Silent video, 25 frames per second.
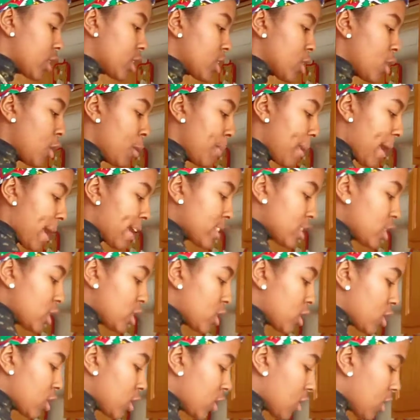going to go back
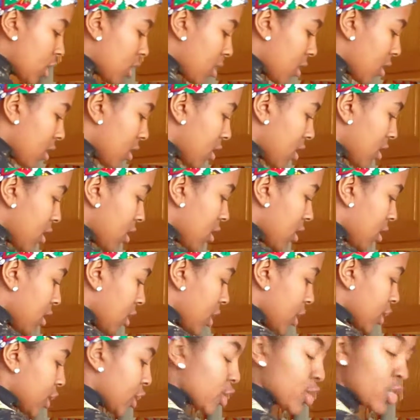to your
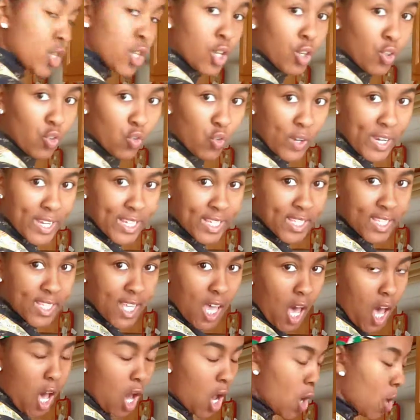
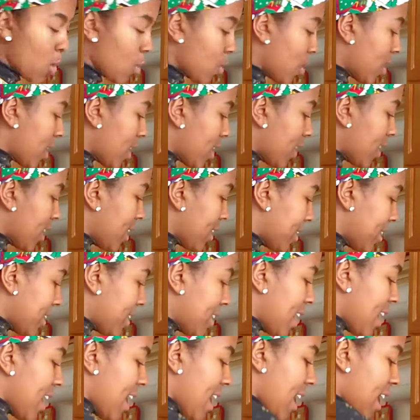chorizo
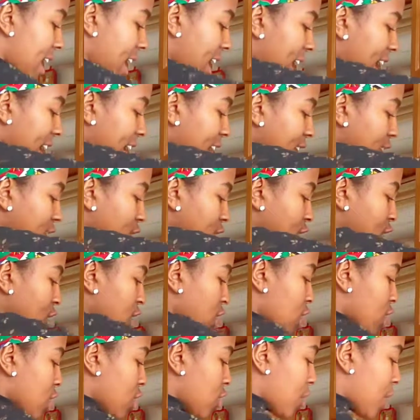and
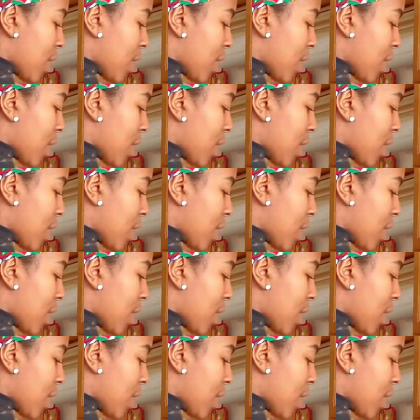your